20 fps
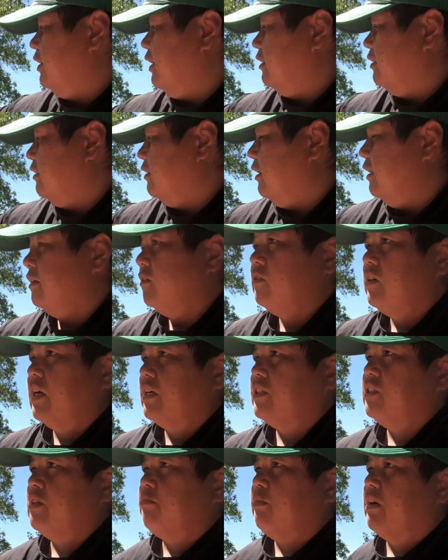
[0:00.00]
that they do not
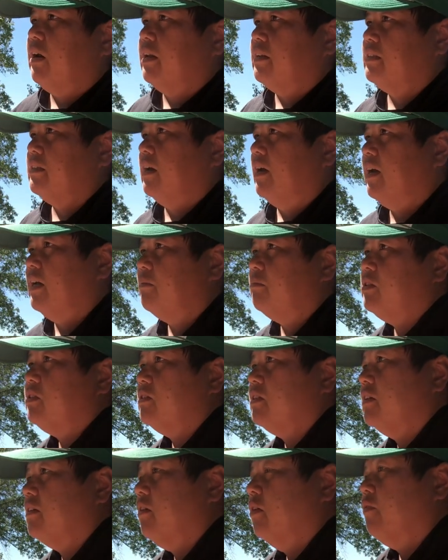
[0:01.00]
ship it on time. So
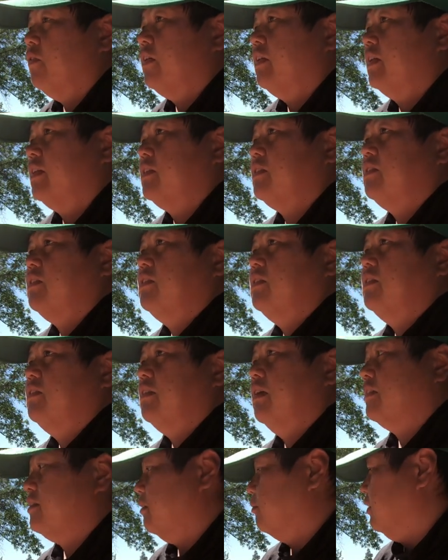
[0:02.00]
hopefully, that's
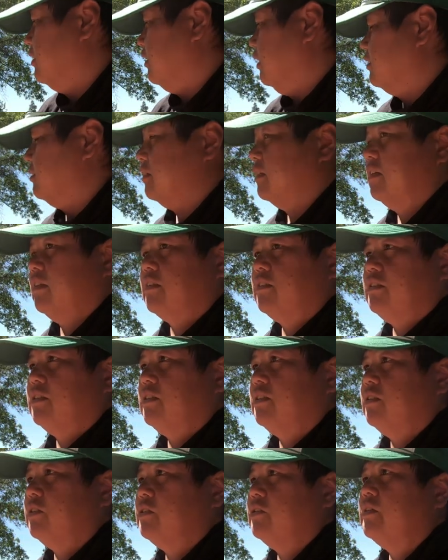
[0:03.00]
not something that's going to
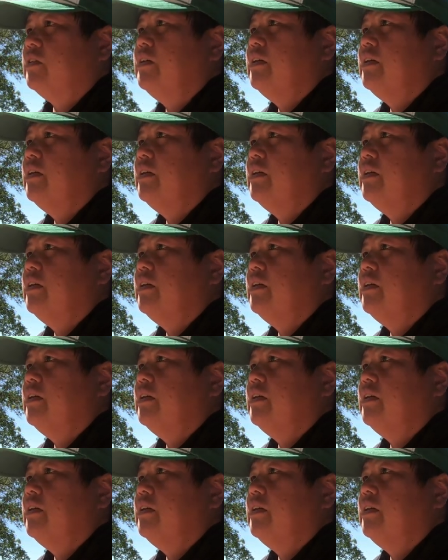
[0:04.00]
continue